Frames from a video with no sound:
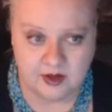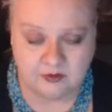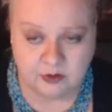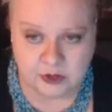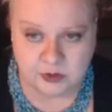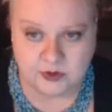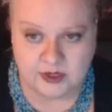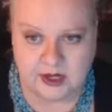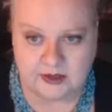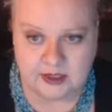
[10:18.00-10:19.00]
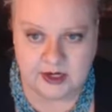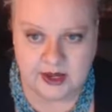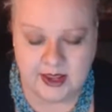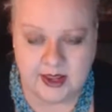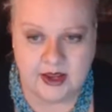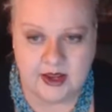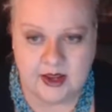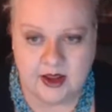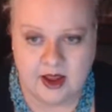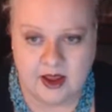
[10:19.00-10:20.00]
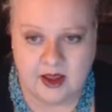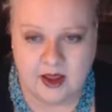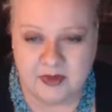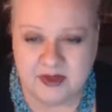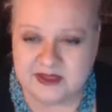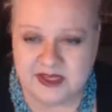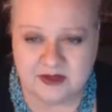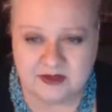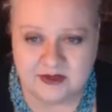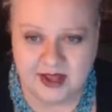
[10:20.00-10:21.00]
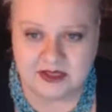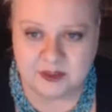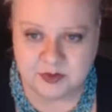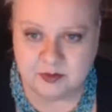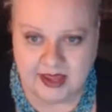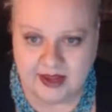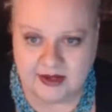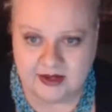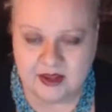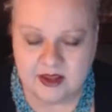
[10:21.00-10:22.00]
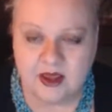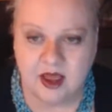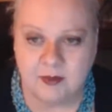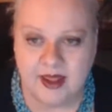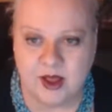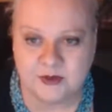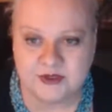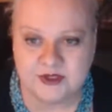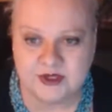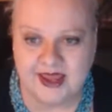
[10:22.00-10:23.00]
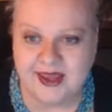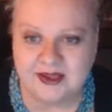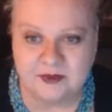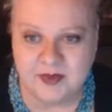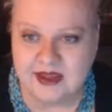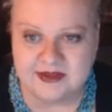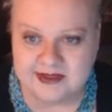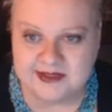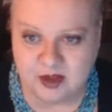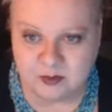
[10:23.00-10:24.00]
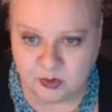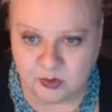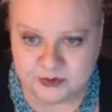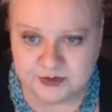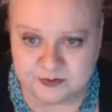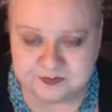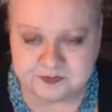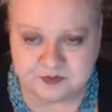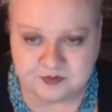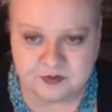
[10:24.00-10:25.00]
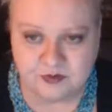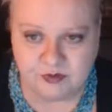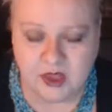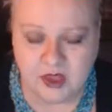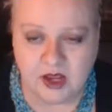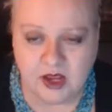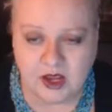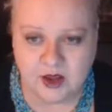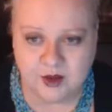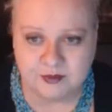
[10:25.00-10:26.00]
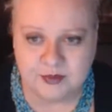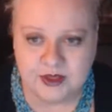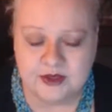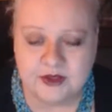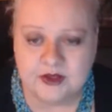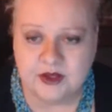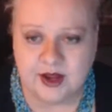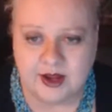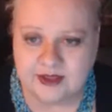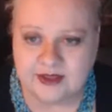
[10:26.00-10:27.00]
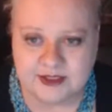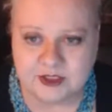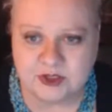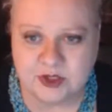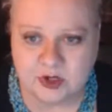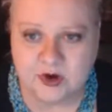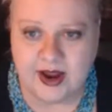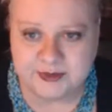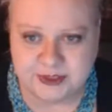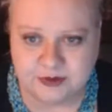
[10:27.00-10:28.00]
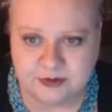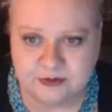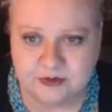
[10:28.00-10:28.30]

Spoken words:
virtual color. A big deal has been made about hand-painted samples. I think that's a load of crap too.